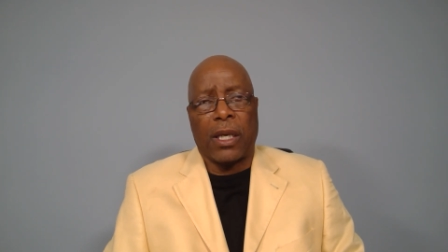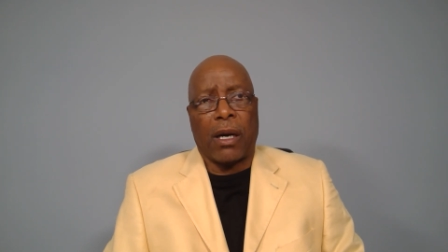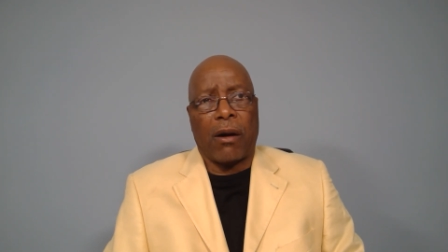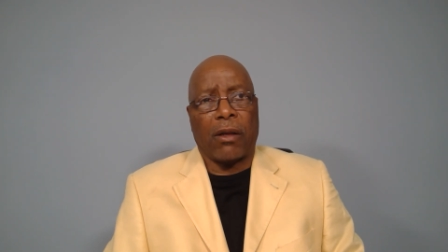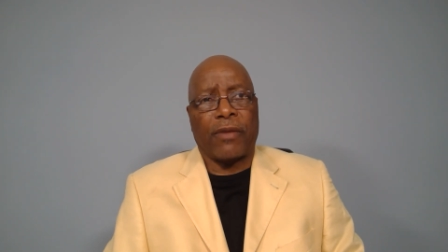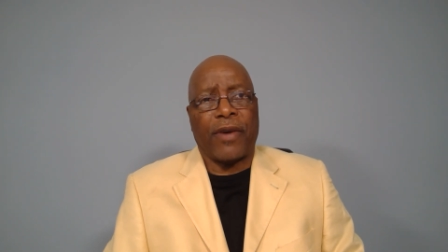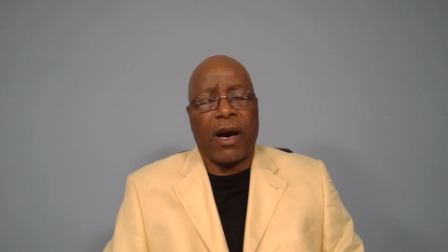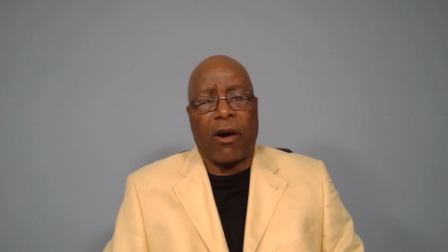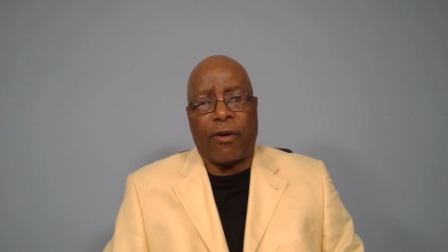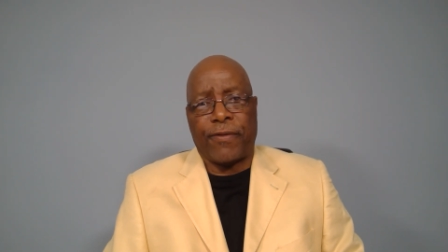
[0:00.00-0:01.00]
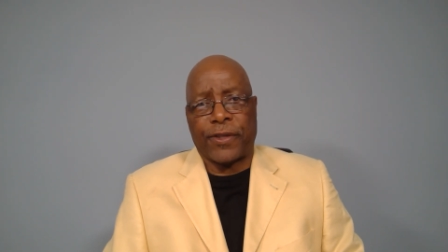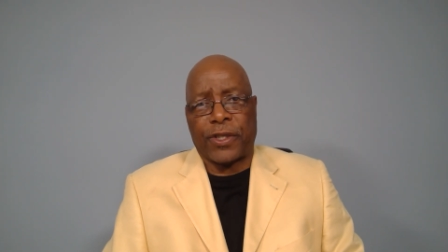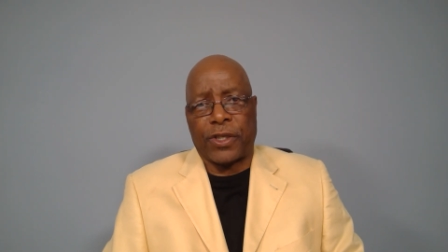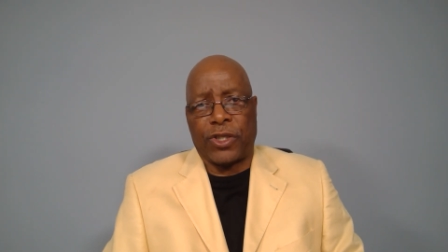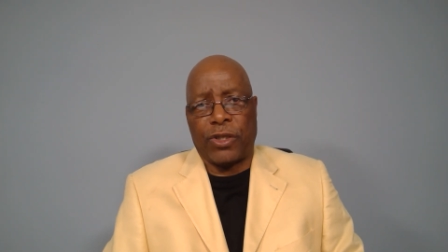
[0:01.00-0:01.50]
all of our
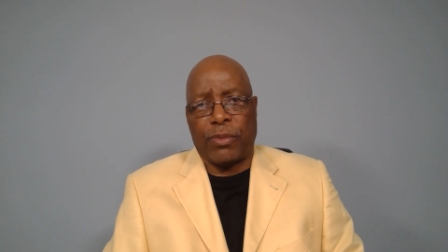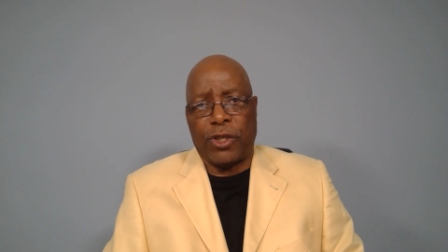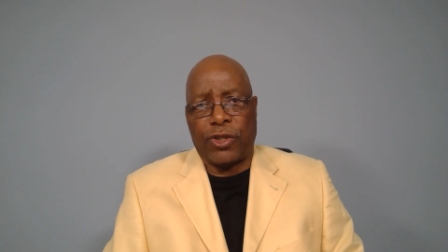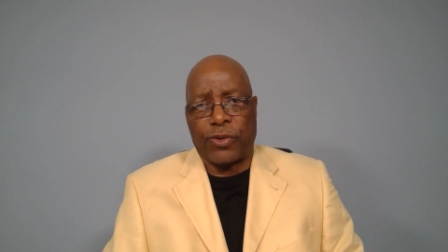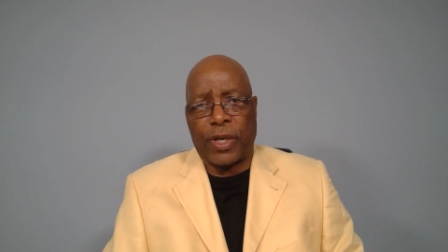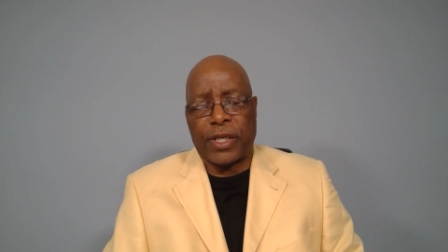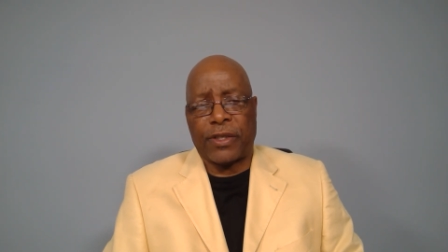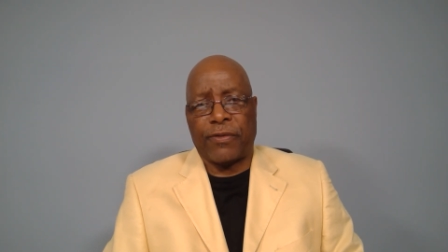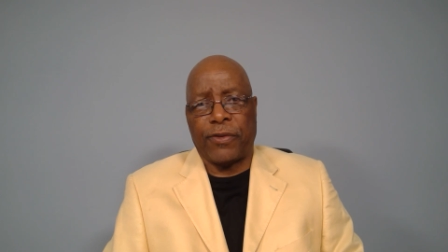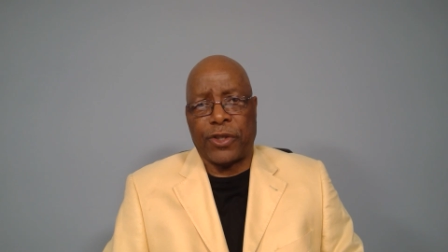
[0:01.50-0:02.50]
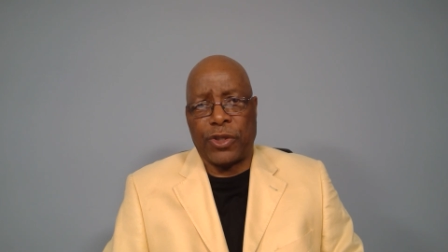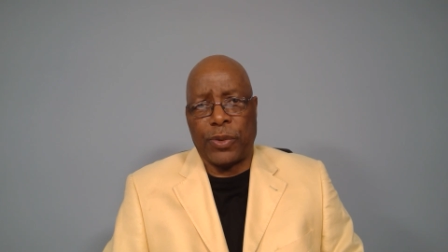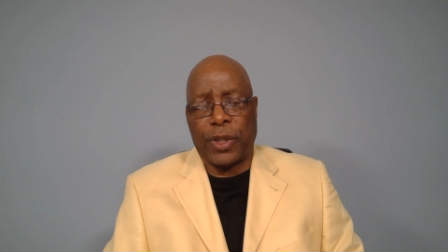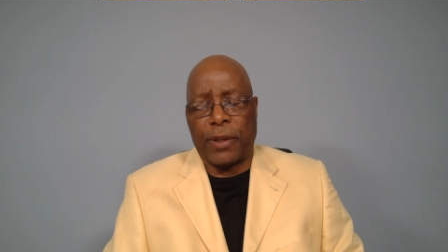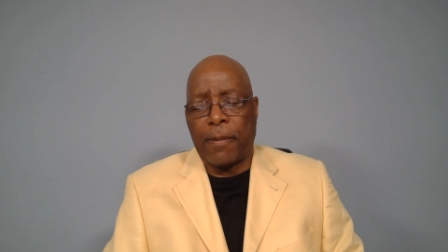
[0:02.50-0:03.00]
officers should be dressed for
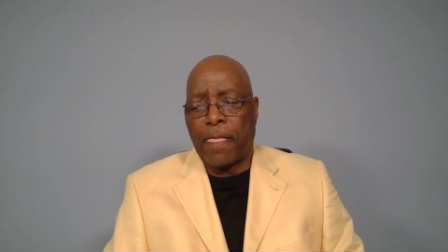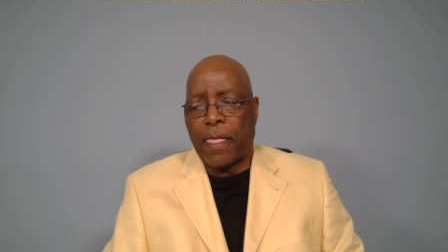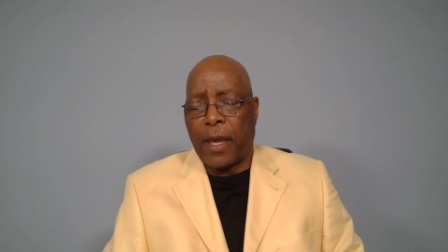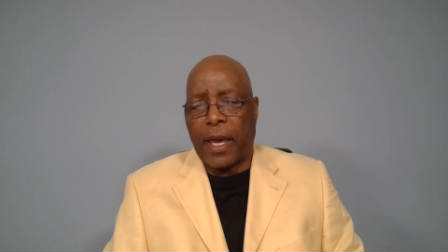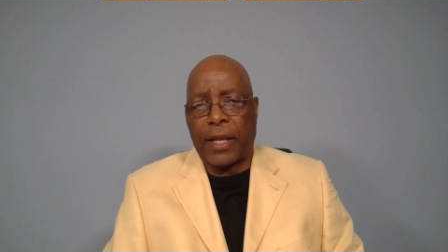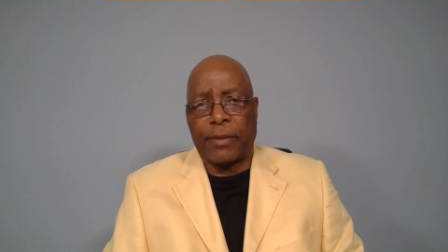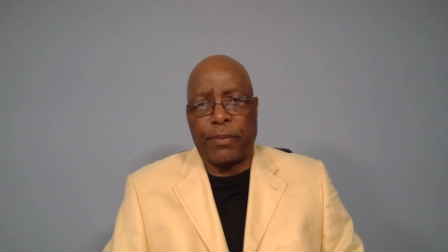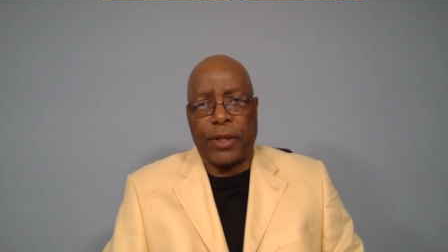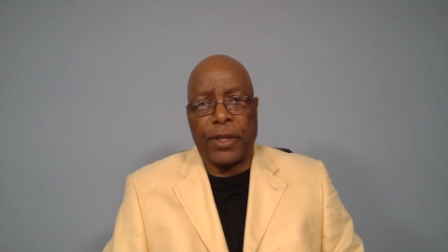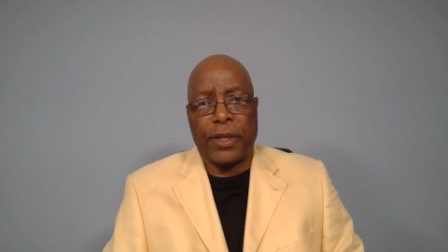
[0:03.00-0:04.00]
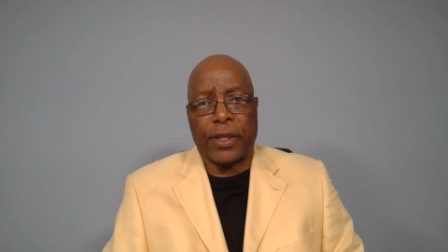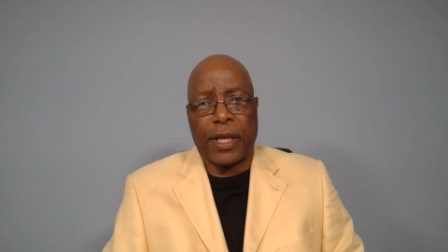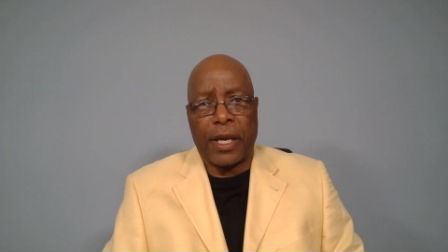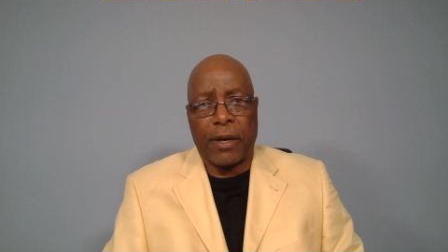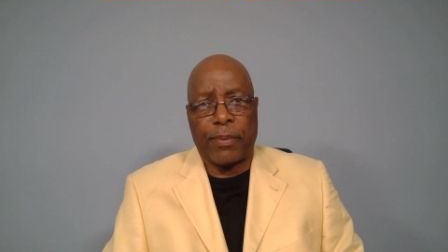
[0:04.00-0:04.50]
duty and be here to
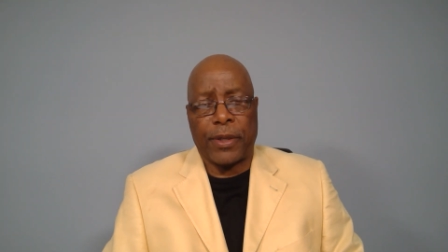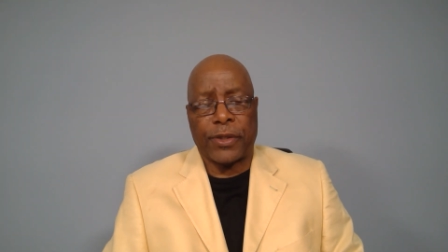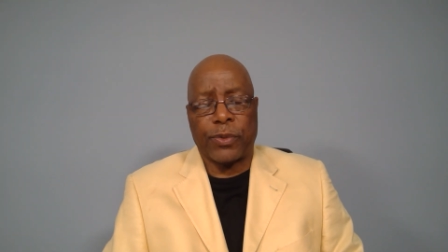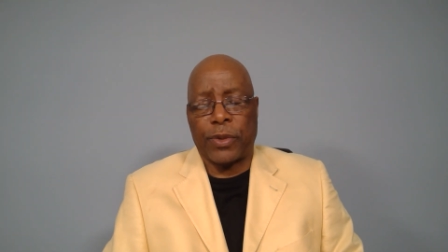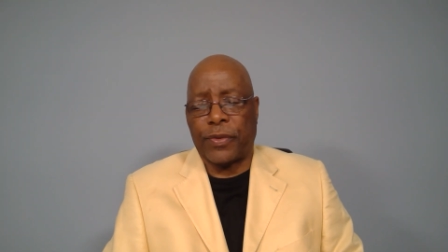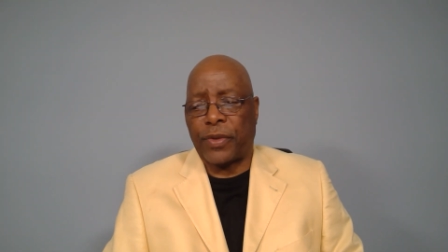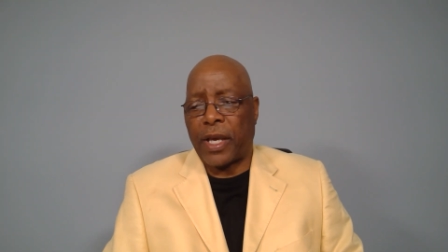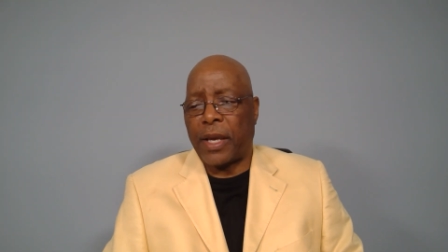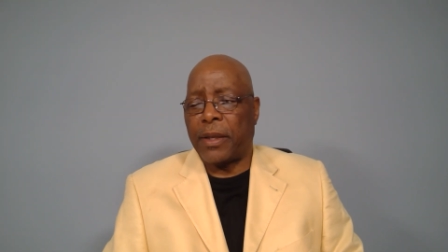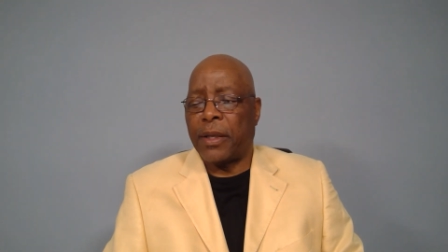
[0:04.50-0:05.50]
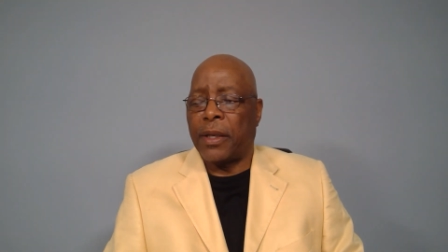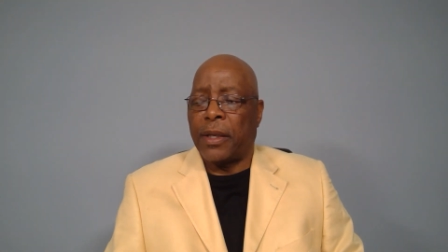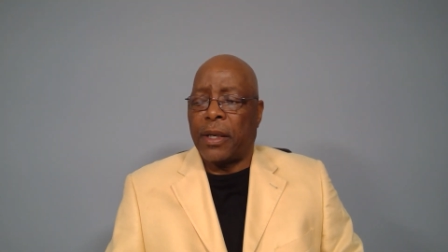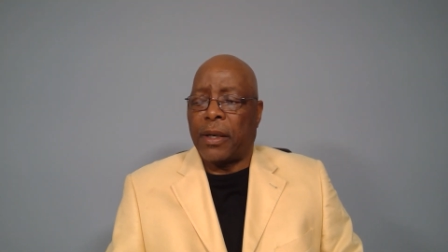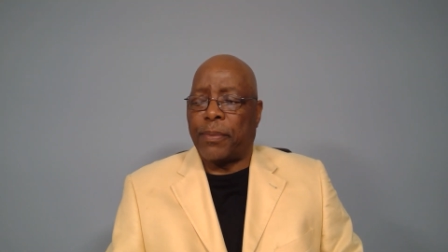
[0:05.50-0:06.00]
help us with that.
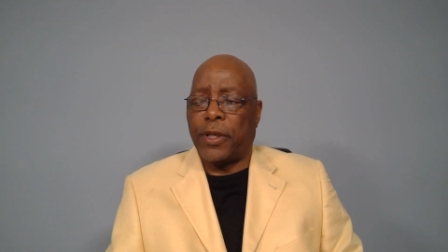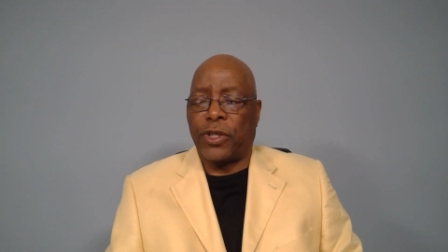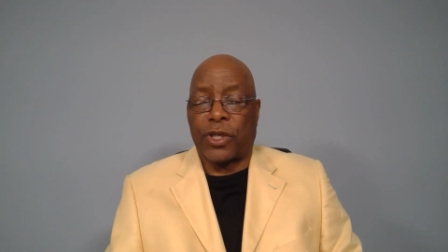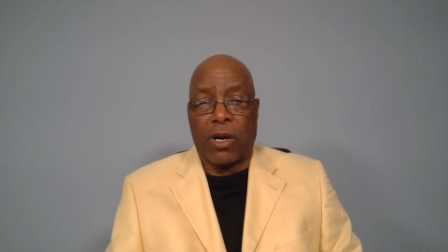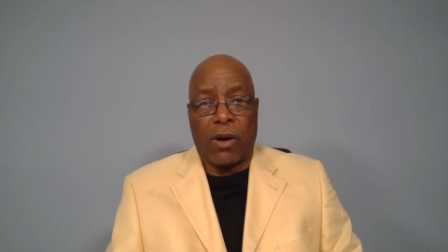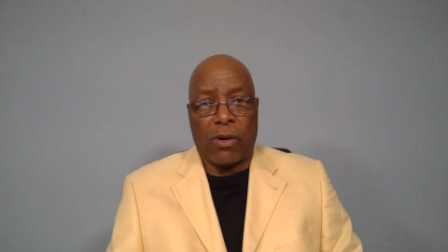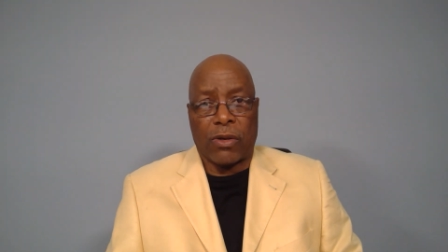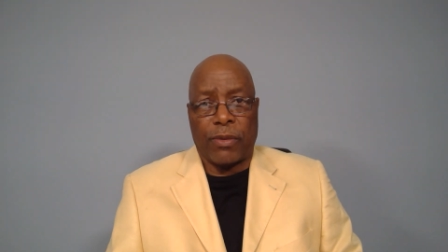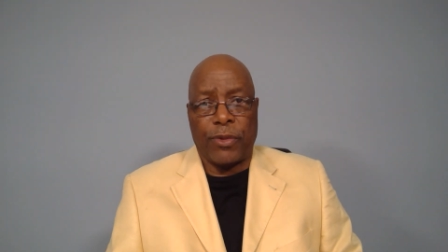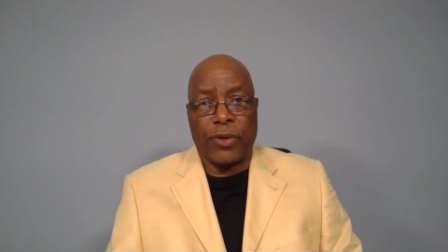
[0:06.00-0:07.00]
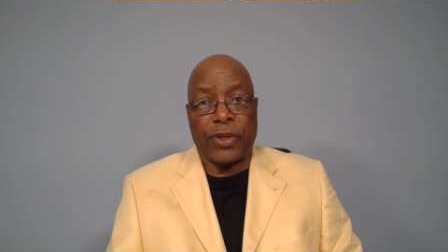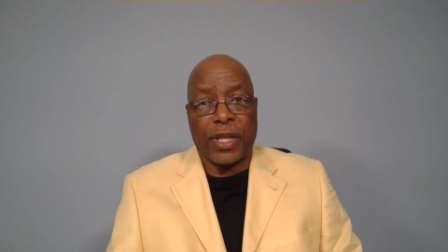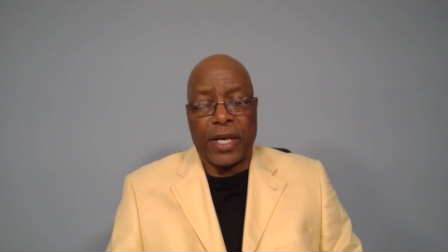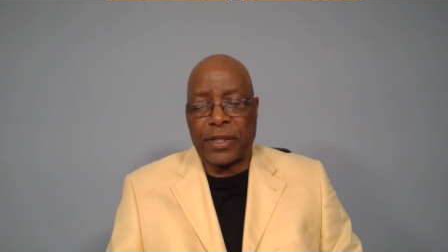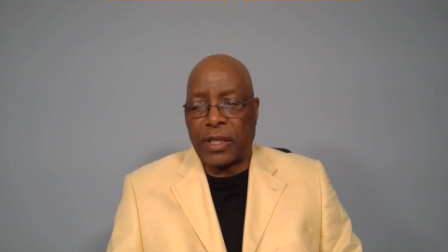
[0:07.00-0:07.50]
Peace call, communion,
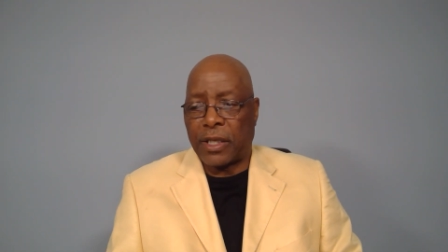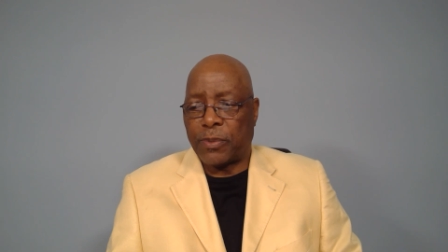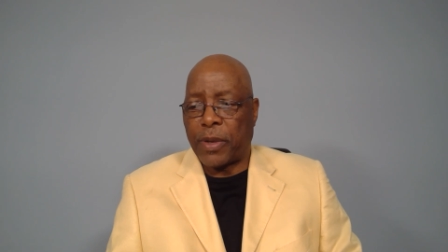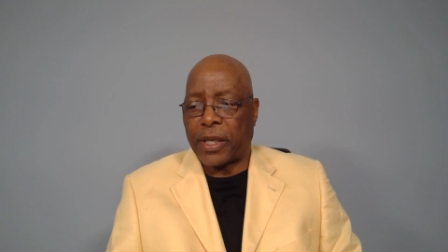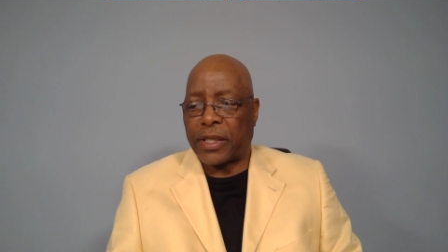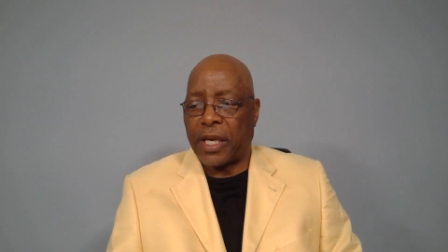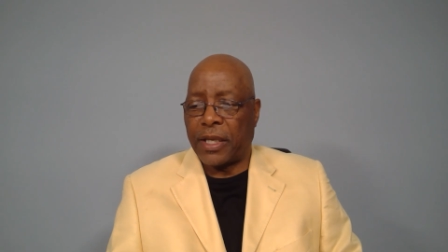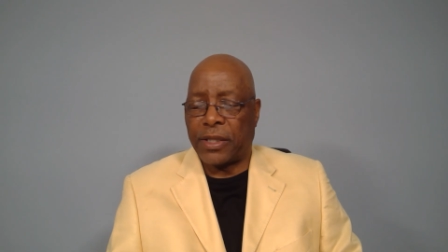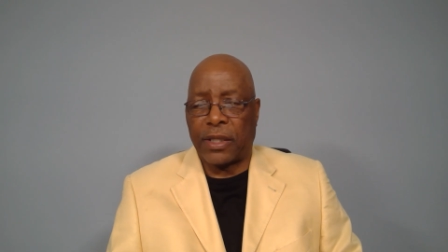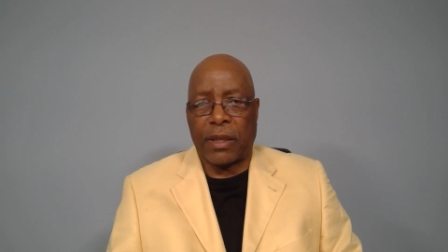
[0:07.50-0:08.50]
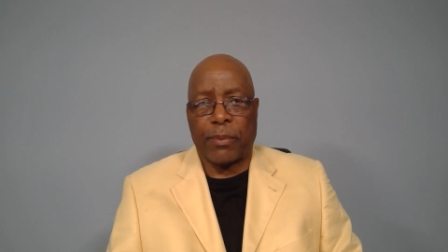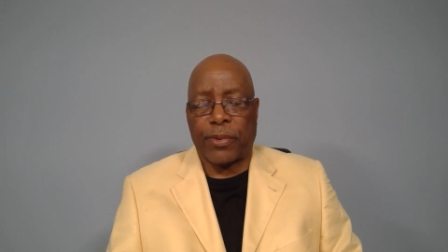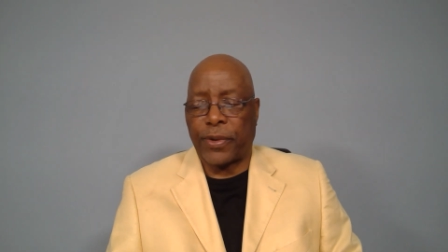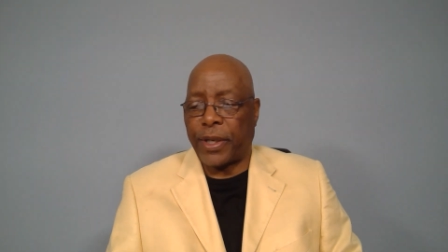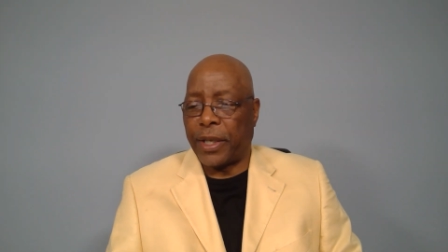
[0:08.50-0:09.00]
that's an expectation. I'm
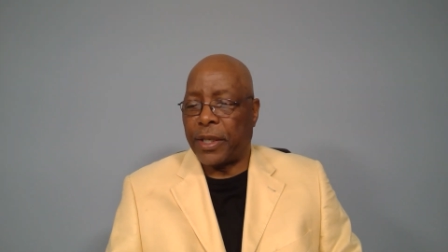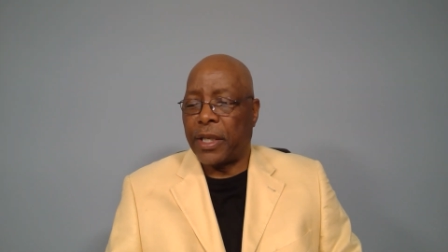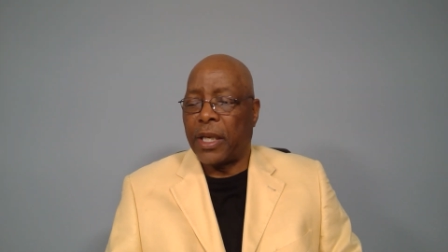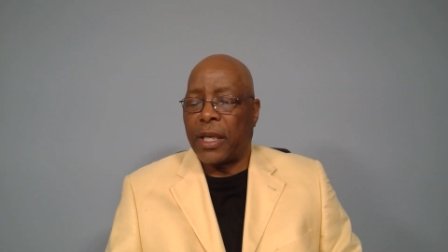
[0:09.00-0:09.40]
praying